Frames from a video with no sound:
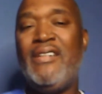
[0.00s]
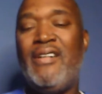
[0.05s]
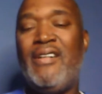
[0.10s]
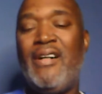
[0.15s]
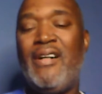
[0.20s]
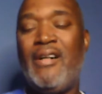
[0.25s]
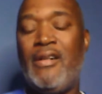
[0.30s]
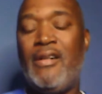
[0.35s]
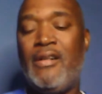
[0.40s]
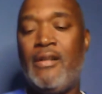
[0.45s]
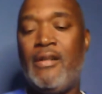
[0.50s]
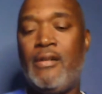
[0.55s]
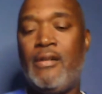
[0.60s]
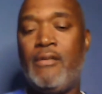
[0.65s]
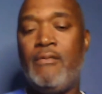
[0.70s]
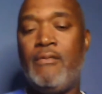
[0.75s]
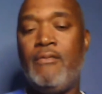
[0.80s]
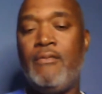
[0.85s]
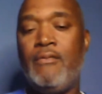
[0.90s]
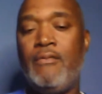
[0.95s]

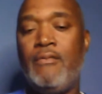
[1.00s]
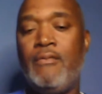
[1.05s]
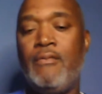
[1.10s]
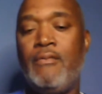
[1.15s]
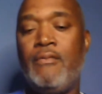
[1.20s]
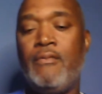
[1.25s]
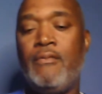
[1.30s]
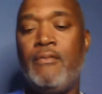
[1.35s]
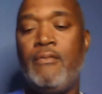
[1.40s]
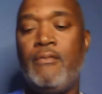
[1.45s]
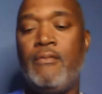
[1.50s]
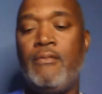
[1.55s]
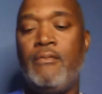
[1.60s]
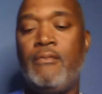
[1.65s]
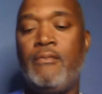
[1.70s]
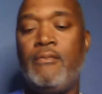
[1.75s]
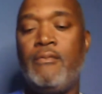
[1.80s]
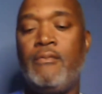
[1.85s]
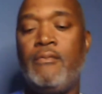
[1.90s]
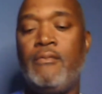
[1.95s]
coming
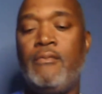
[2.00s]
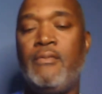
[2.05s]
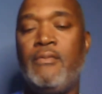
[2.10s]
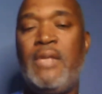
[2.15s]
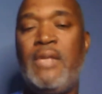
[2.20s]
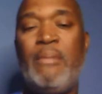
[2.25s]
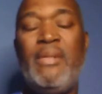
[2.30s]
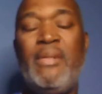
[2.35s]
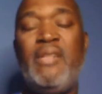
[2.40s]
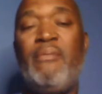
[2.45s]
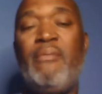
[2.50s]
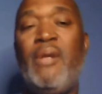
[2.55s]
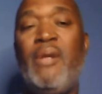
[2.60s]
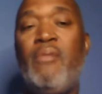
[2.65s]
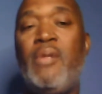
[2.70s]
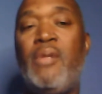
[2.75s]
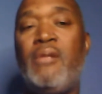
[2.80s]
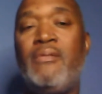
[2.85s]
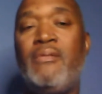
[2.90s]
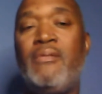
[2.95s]
to your mama.